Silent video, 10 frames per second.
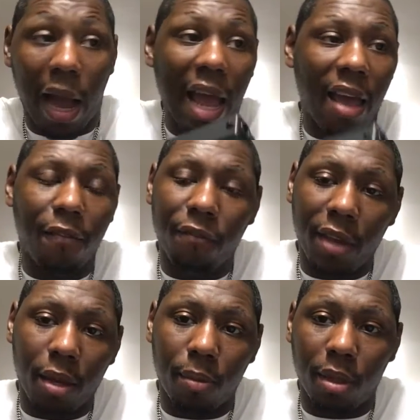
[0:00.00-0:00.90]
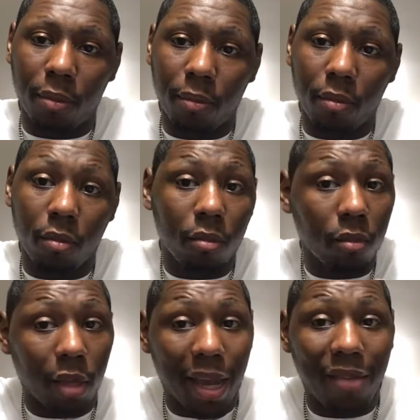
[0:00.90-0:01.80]
I have family.
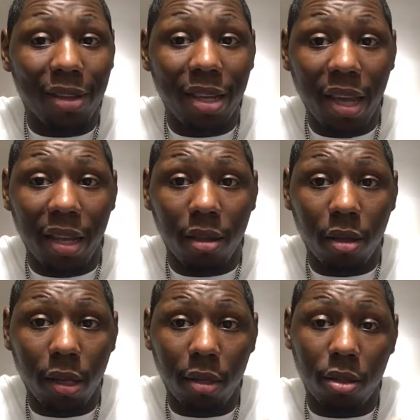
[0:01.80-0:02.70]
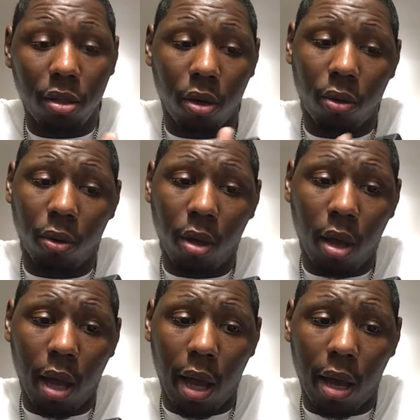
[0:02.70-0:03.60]
I have a kid. So
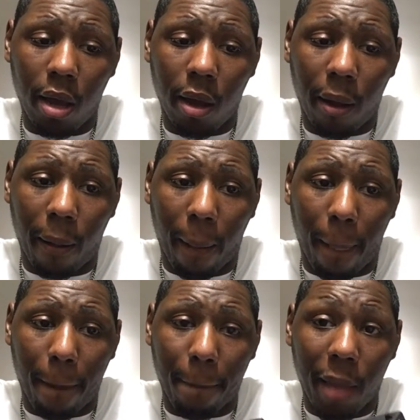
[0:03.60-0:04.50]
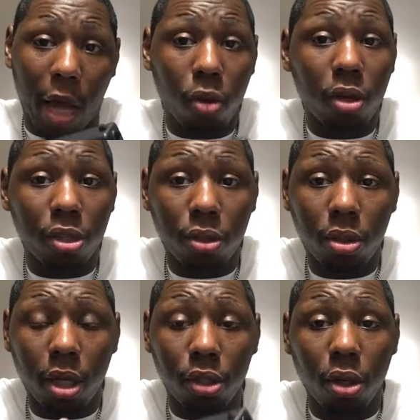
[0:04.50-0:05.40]
I don't
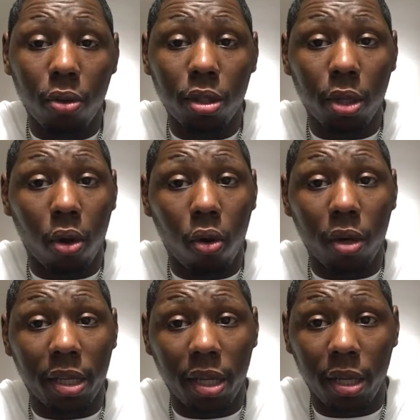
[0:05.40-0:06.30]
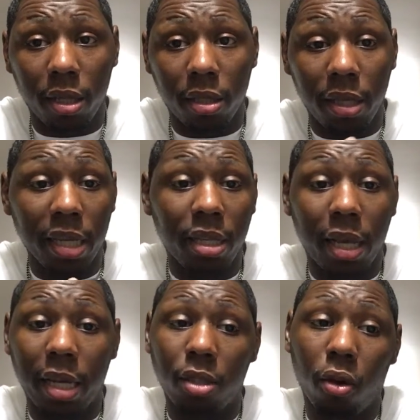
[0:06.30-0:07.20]
condone to all the killings. Yes, a
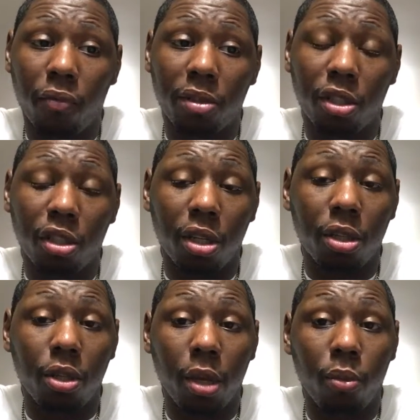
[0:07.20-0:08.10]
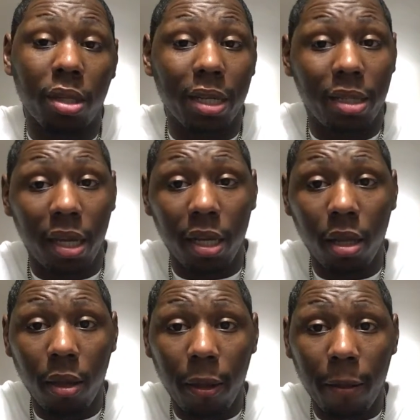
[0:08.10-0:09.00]
lot of these officers shouldn't do what they did.
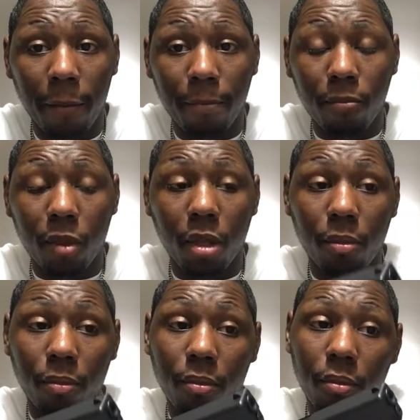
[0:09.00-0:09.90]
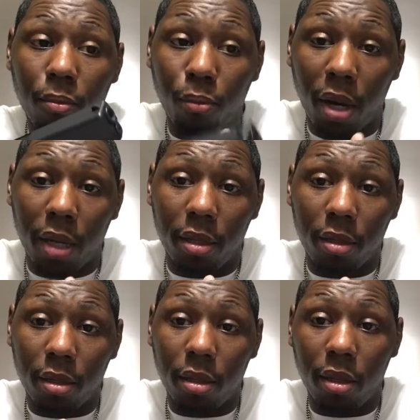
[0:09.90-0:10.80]
But
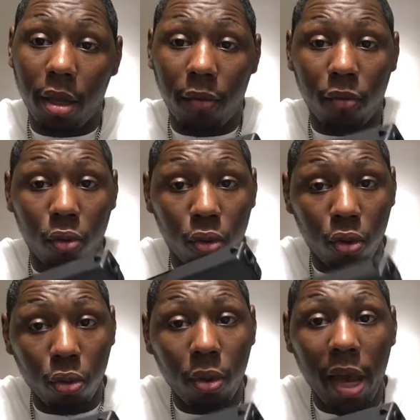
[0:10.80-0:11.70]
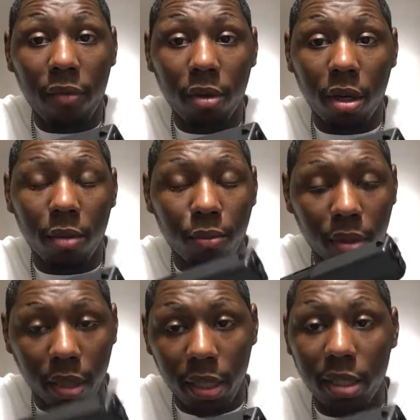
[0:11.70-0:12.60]
if you do have a gun,
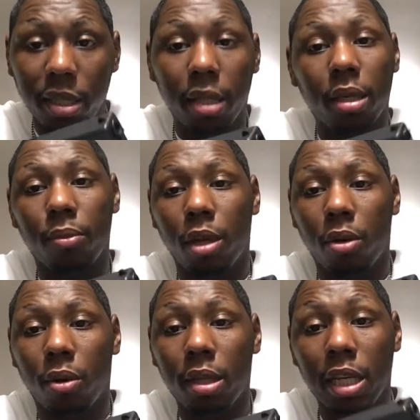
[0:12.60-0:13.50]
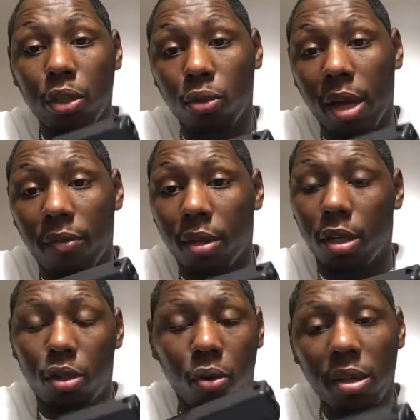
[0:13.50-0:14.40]
please let them know that you have a
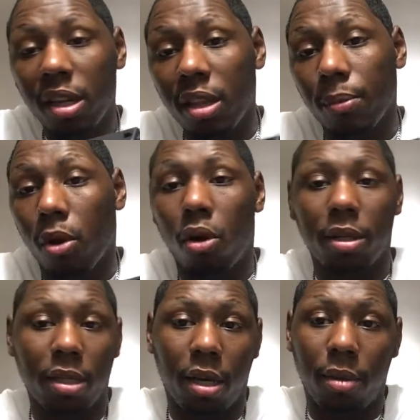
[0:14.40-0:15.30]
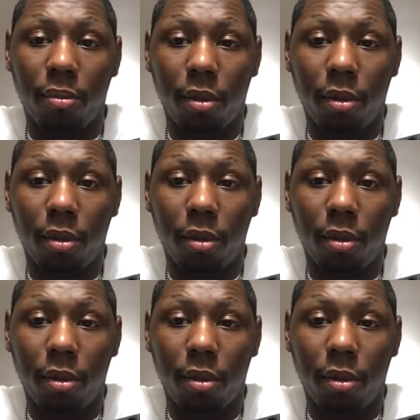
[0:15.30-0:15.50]
gun. Don't give them a hard time.